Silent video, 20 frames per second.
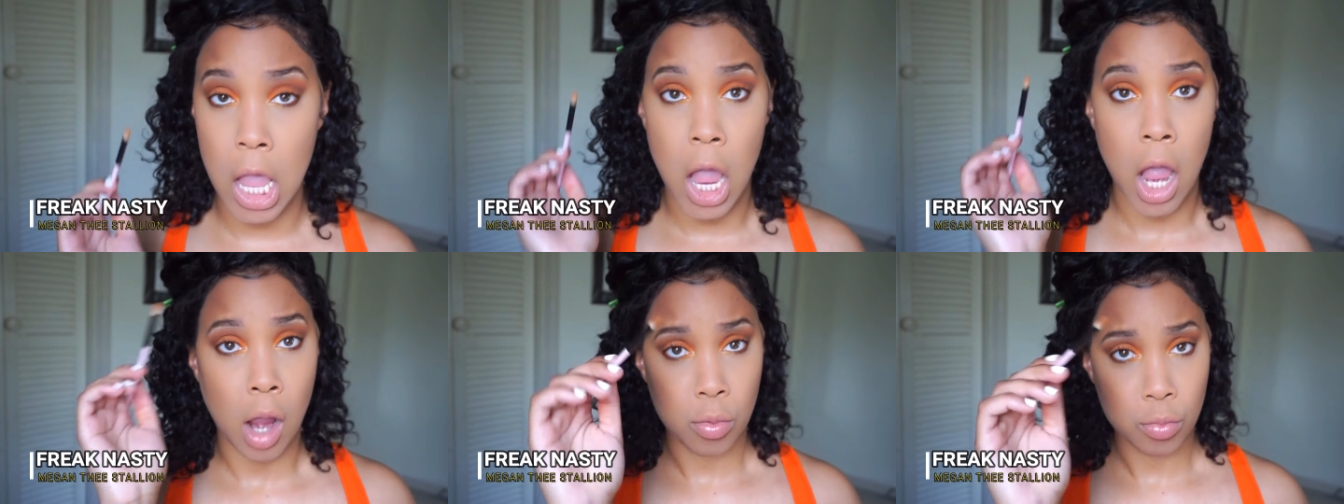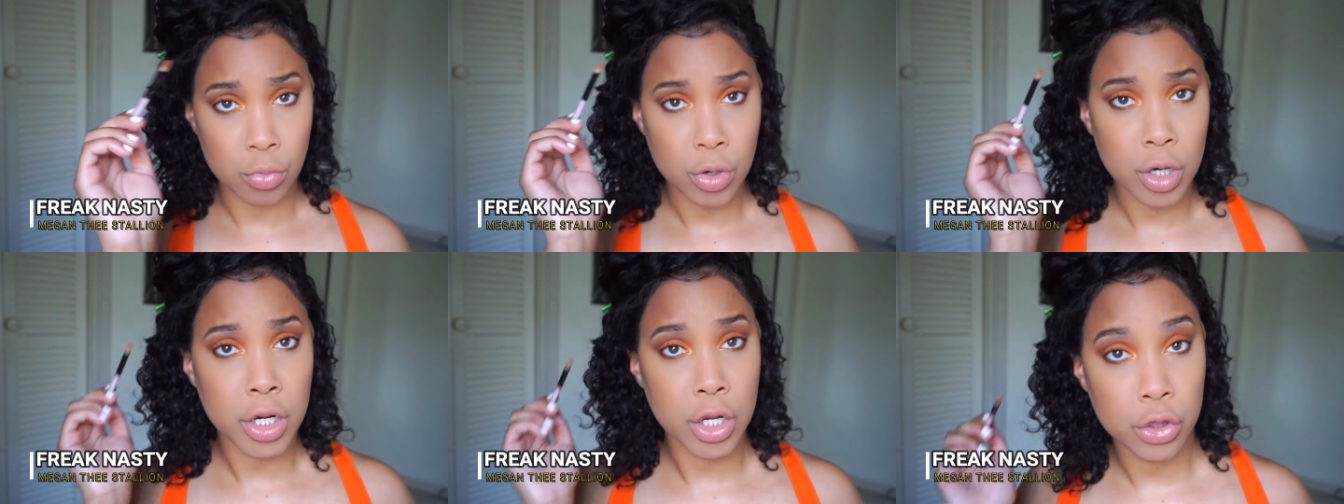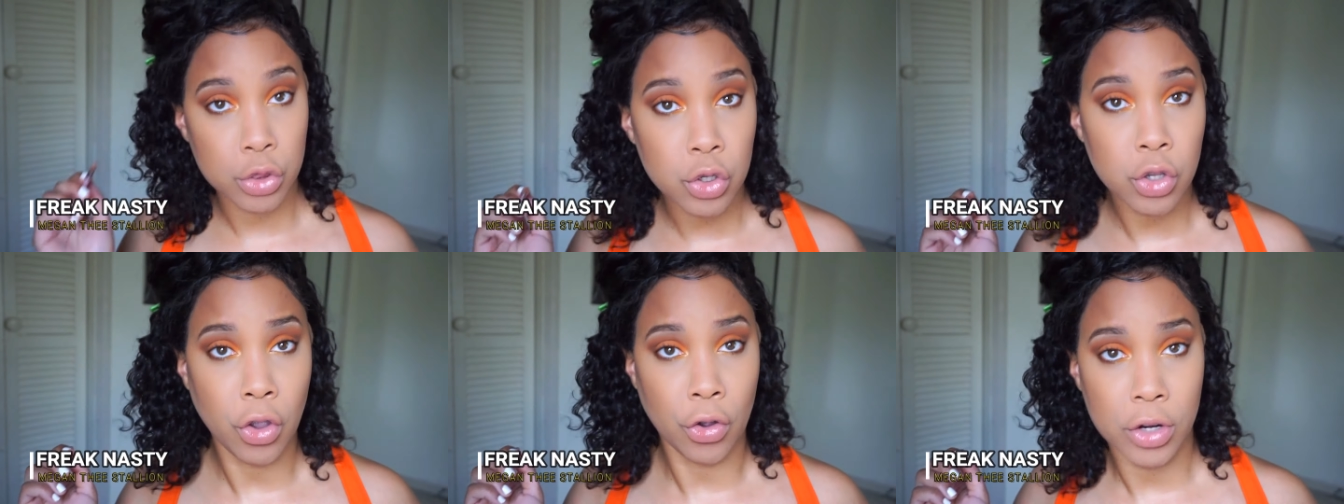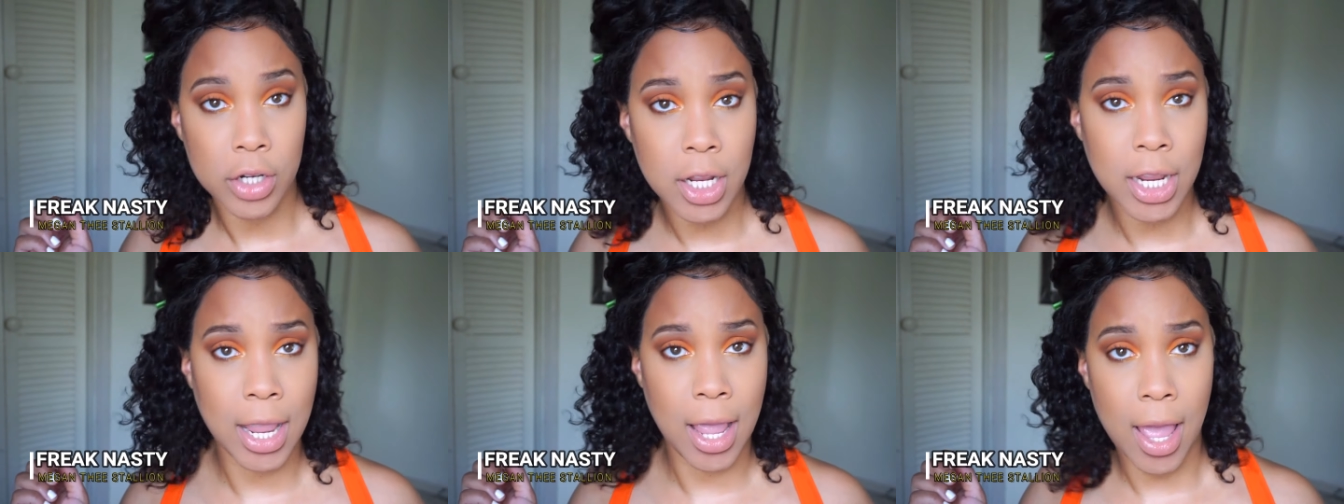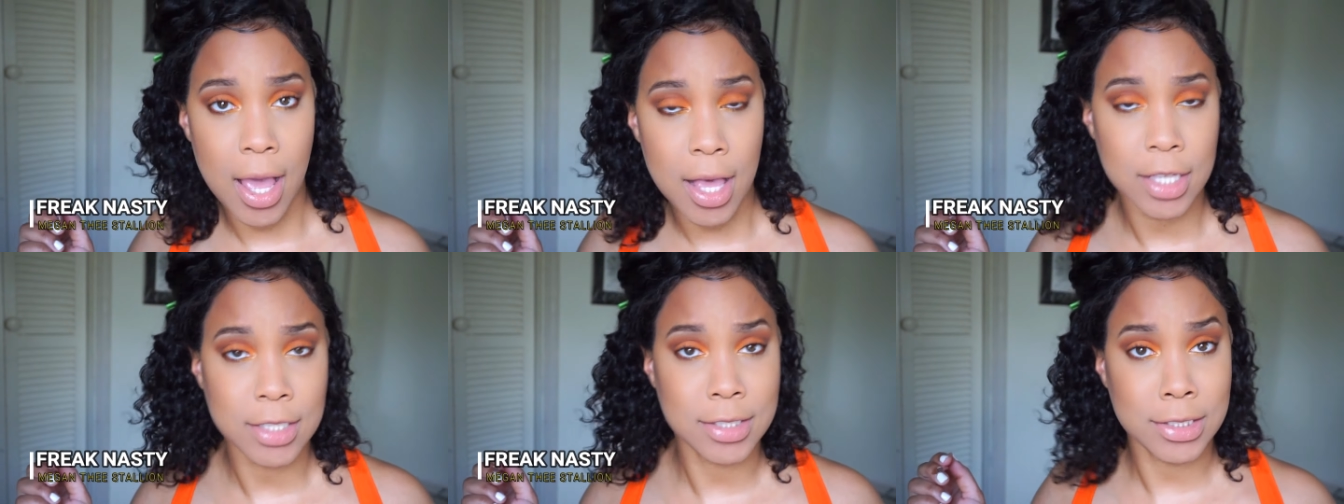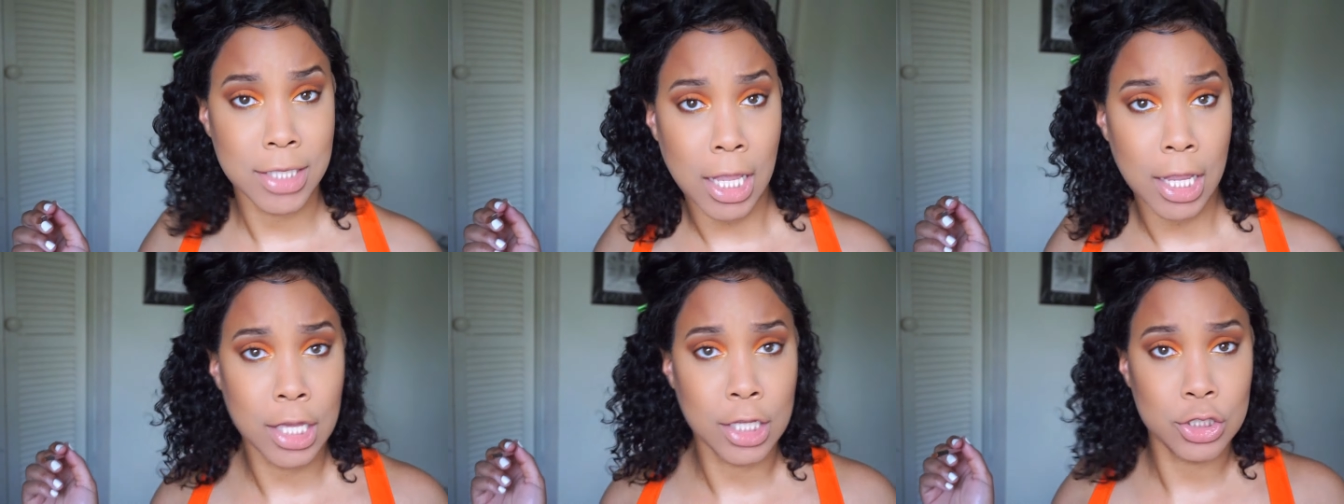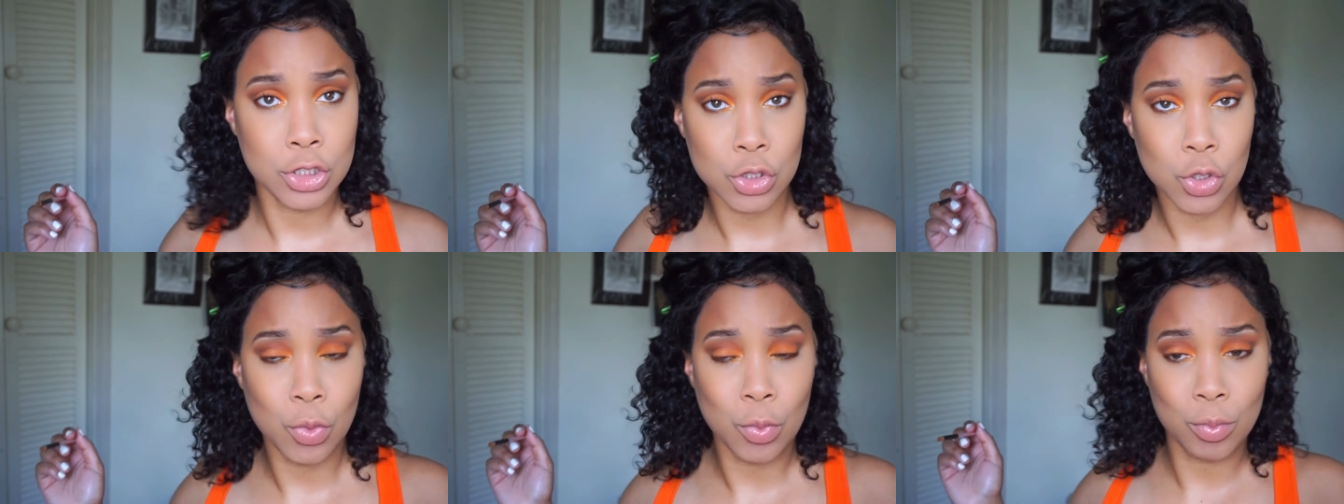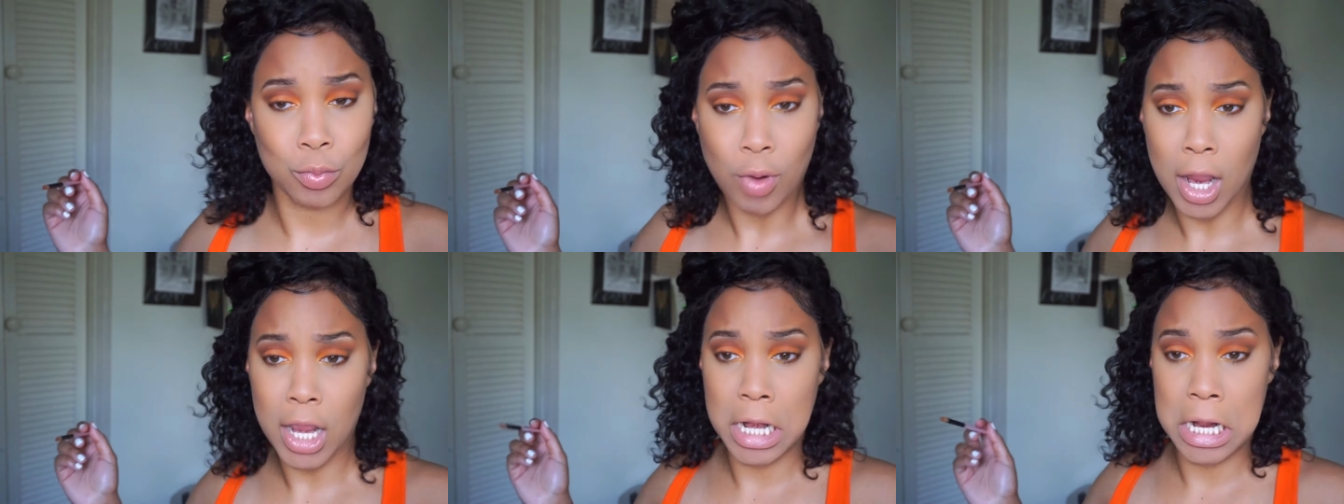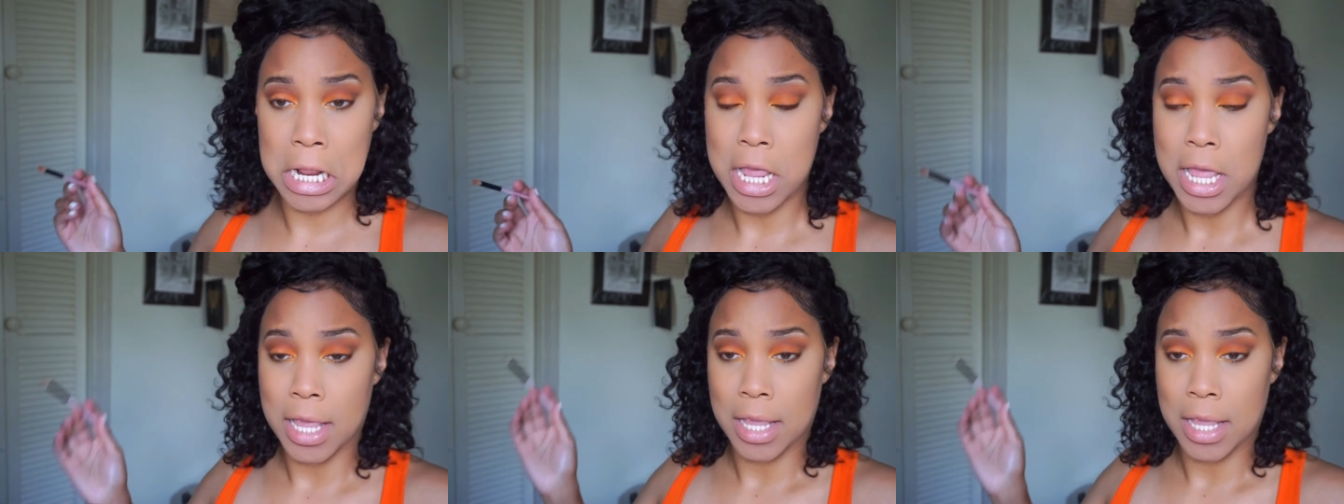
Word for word: I'm running through your nigga house like a Tomb Raider.